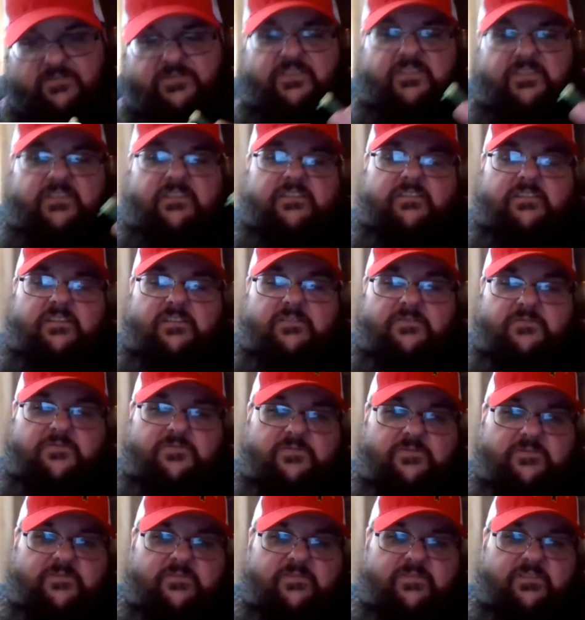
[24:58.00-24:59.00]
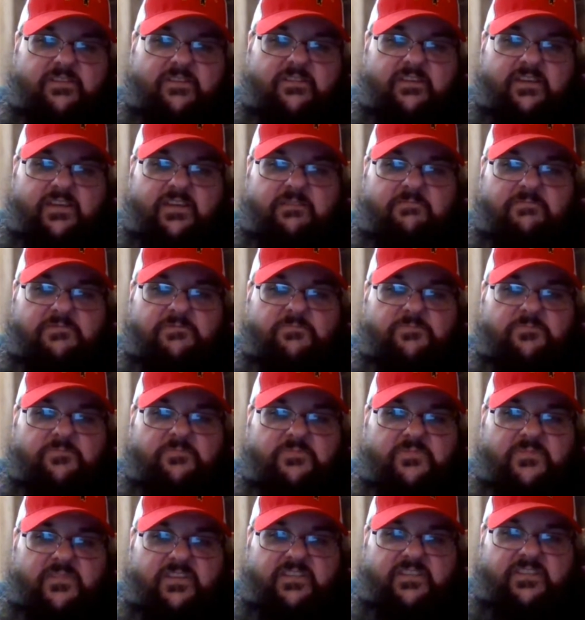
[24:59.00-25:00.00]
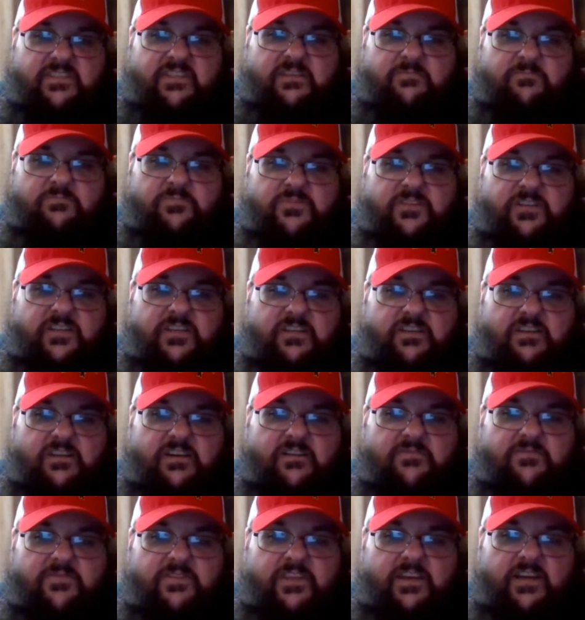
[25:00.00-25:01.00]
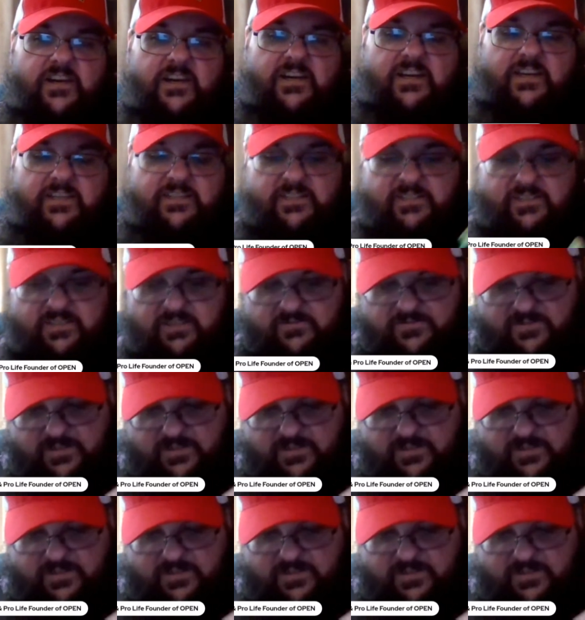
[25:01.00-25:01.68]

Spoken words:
offs and stuff, how that keeps it's just like bleeding off in the eyes and